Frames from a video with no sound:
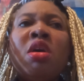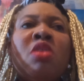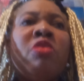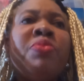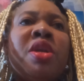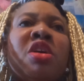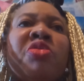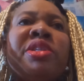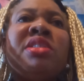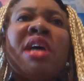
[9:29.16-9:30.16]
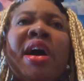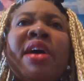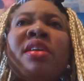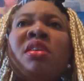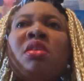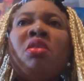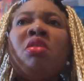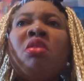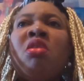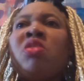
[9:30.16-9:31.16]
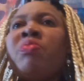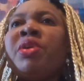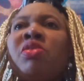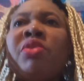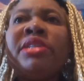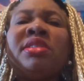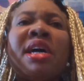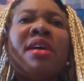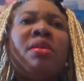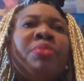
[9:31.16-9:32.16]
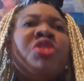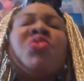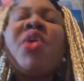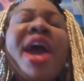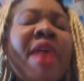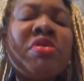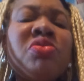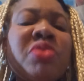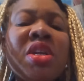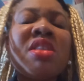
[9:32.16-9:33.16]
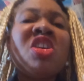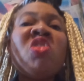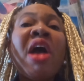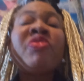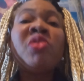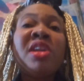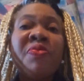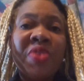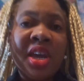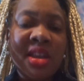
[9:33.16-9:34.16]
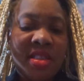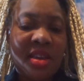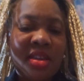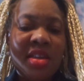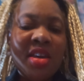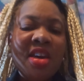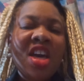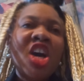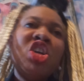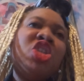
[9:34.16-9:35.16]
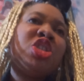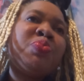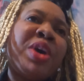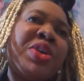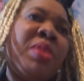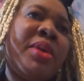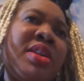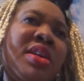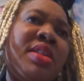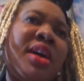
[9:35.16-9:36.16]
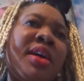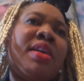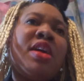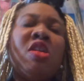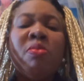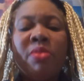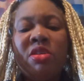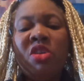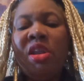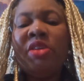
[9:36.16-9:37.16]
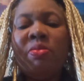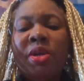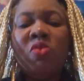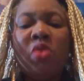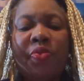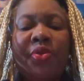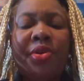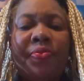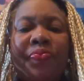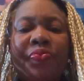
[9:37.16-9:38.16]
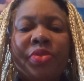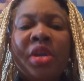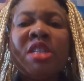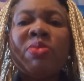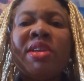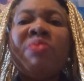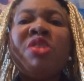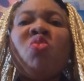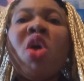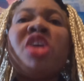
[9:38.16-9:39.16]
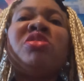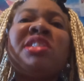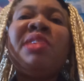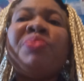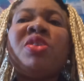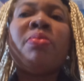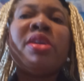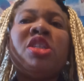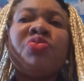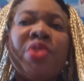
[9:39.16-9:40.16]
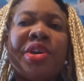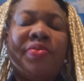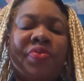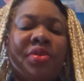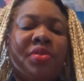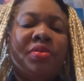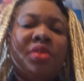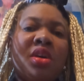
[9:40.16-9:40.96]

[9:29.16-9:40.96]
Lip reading: It could be in the green side or it could be in the red side, but you don't have to do anything. You don't have to lift anything. You just put your money in there and let your money work for you. That's what they mean. While you're sleeping, your money is working for you.